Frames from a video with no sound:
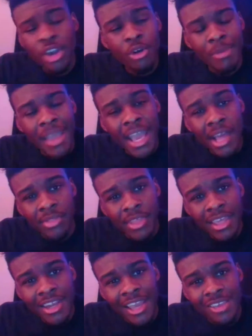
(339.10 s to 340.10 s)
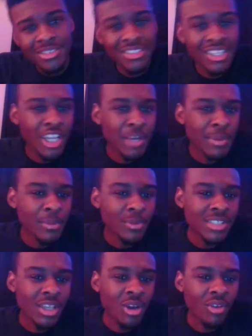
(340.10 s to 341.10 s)
know, back then I used to hear
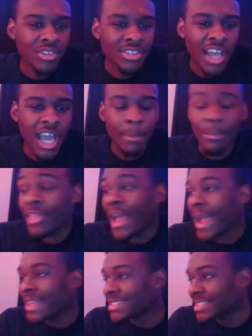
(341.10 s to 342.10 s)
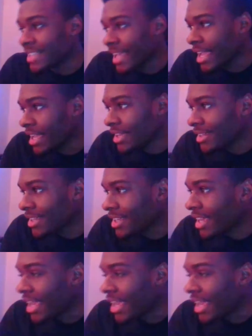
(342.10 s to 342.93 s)
people say all the time, "That's gay."